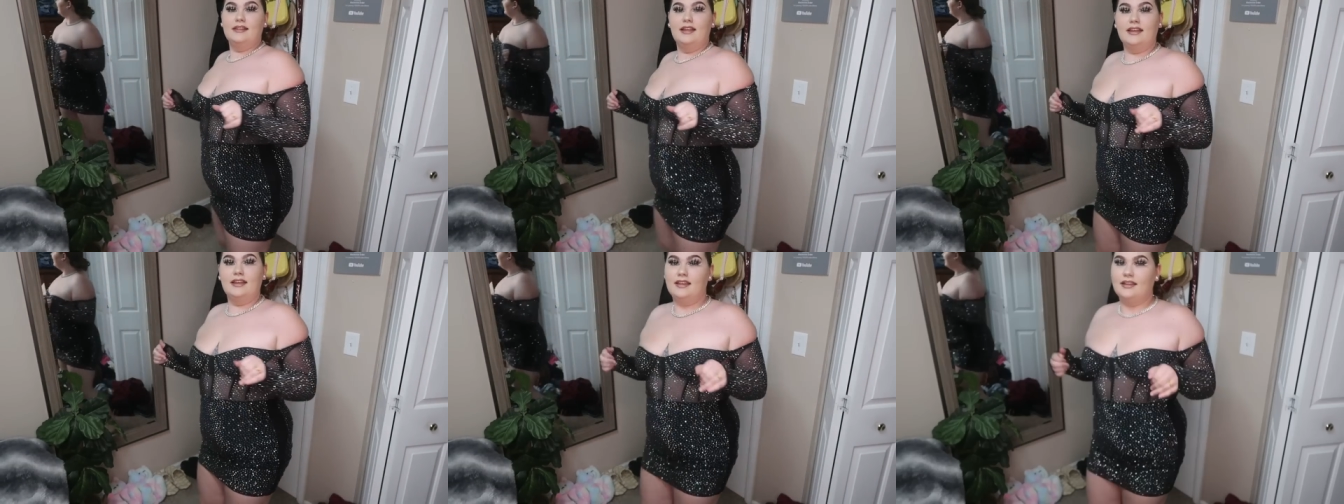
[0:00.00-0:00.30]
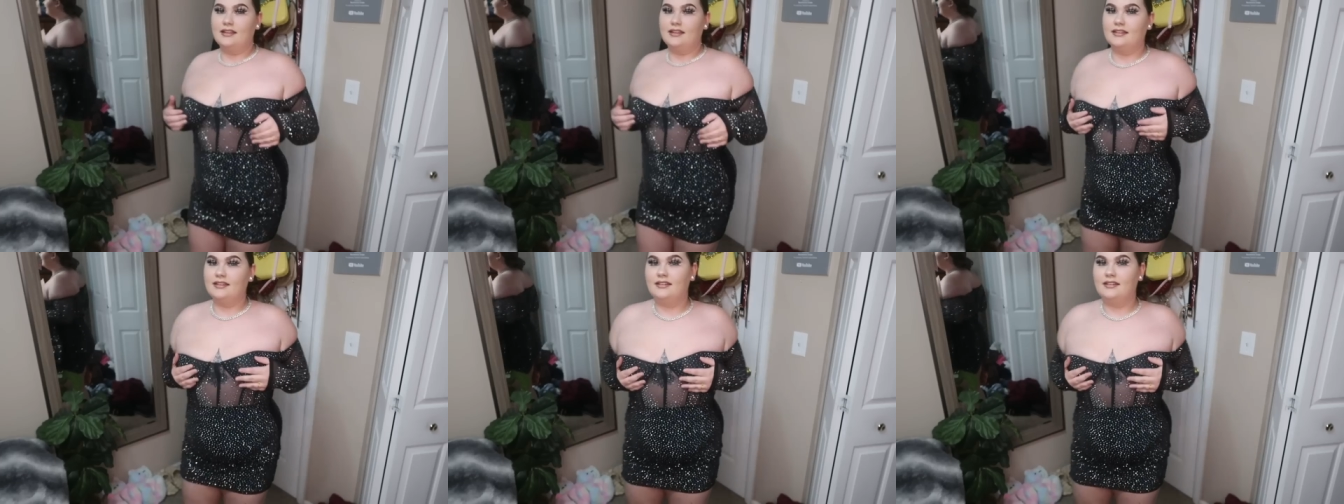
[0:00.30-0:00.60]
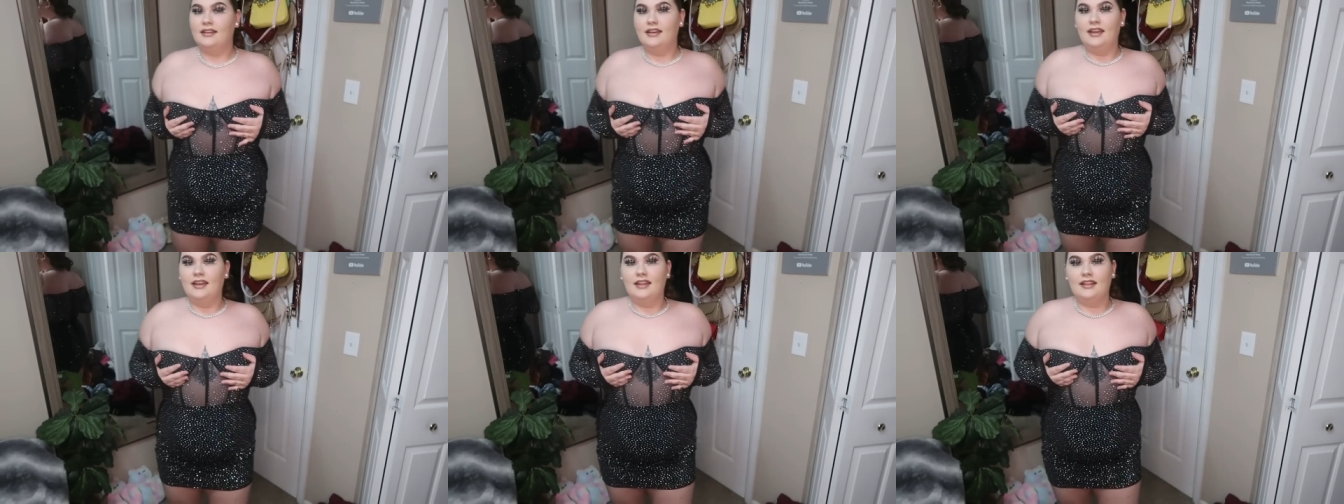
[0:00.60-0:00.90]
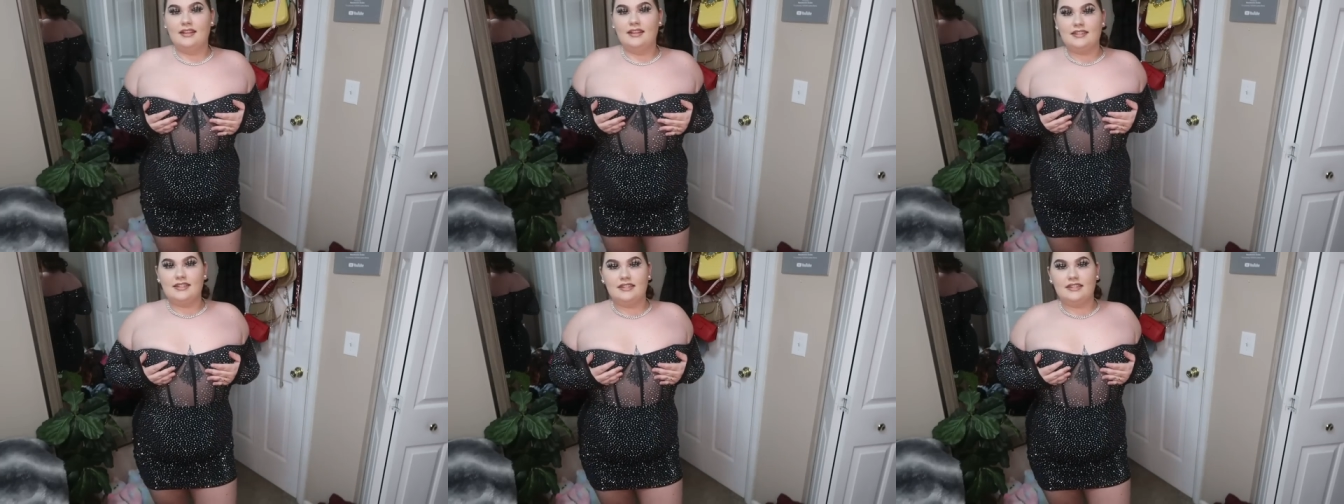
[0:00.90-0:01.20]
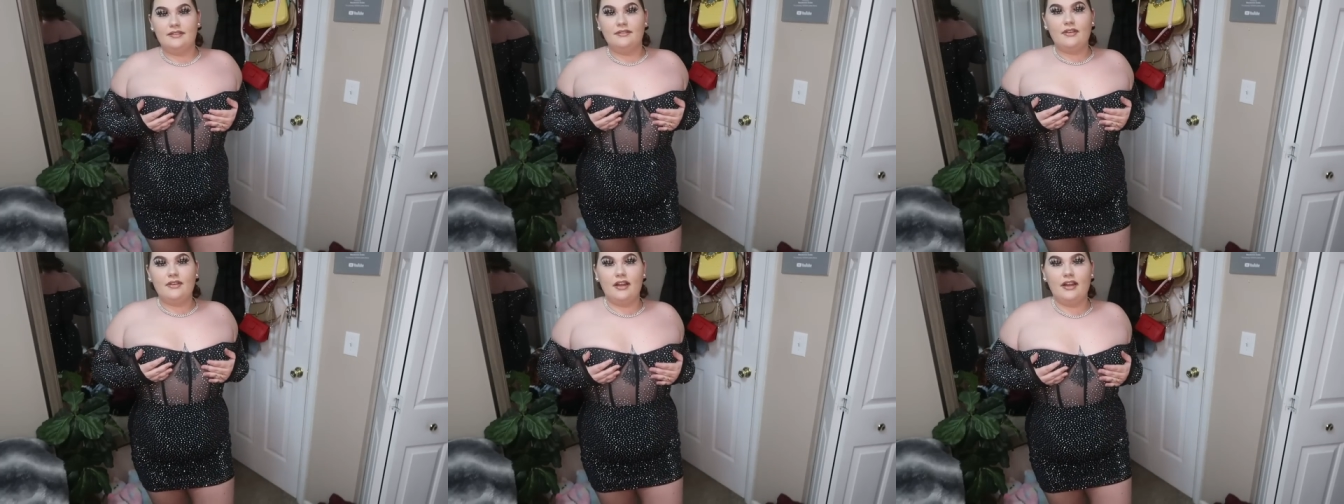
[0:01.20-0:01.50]
Like this
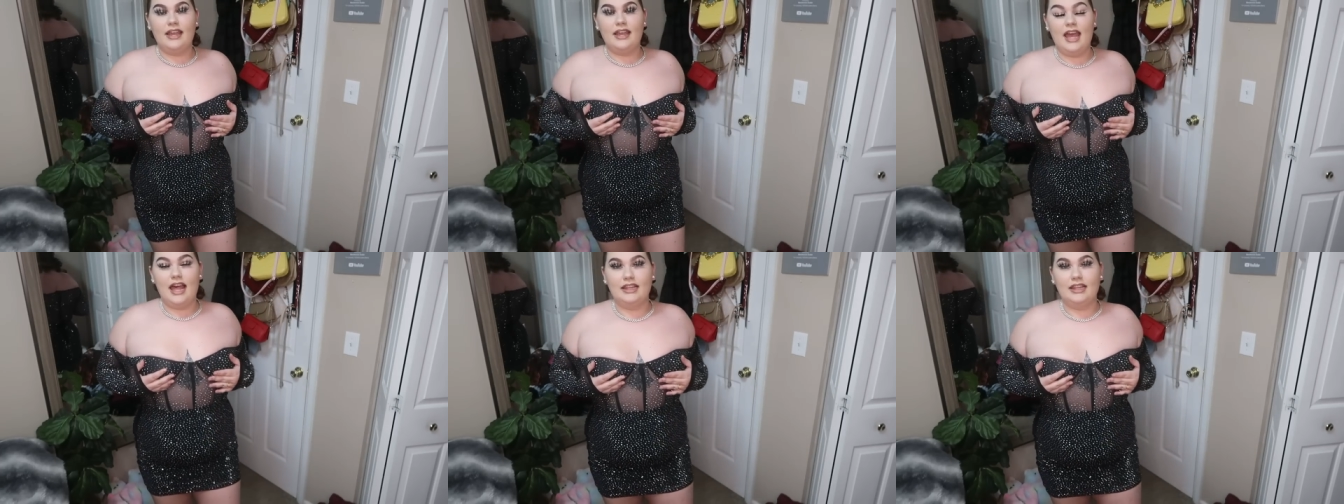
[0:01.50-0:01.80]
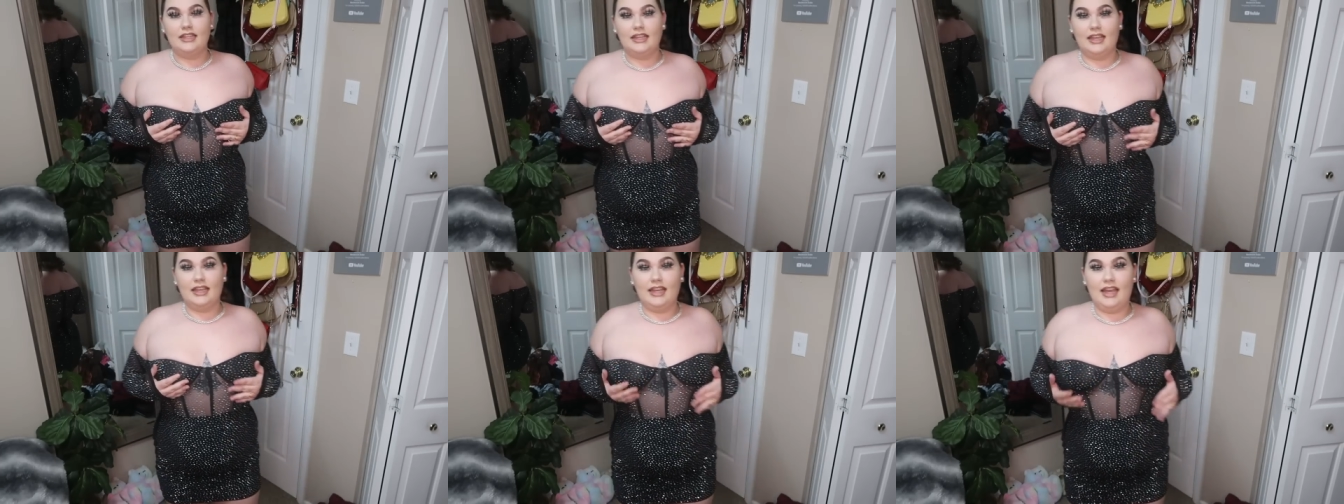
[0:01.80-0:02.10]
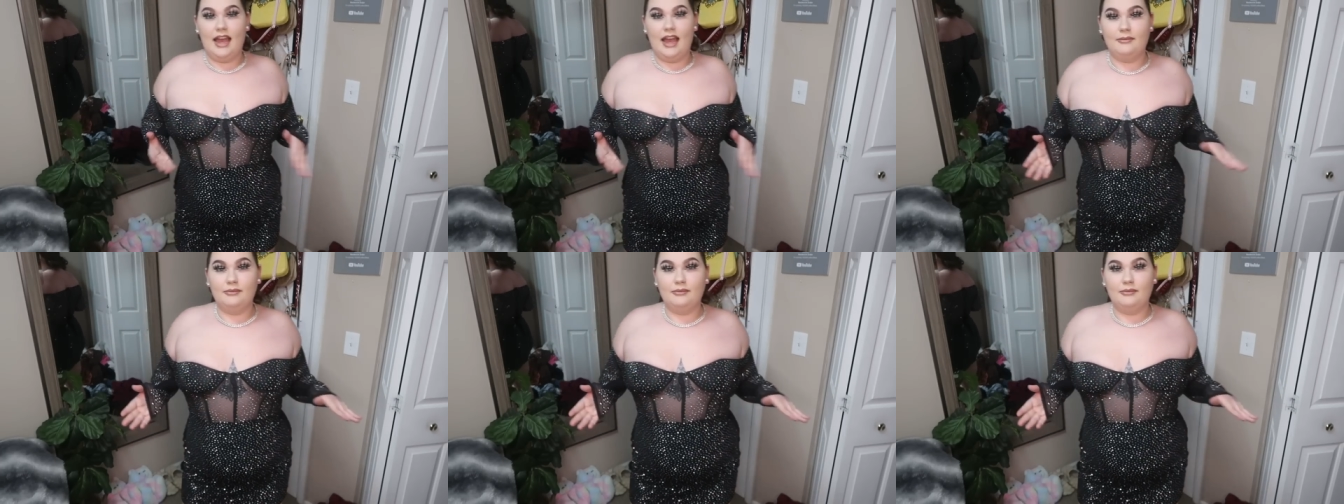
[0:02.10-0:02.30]
is a very elegant,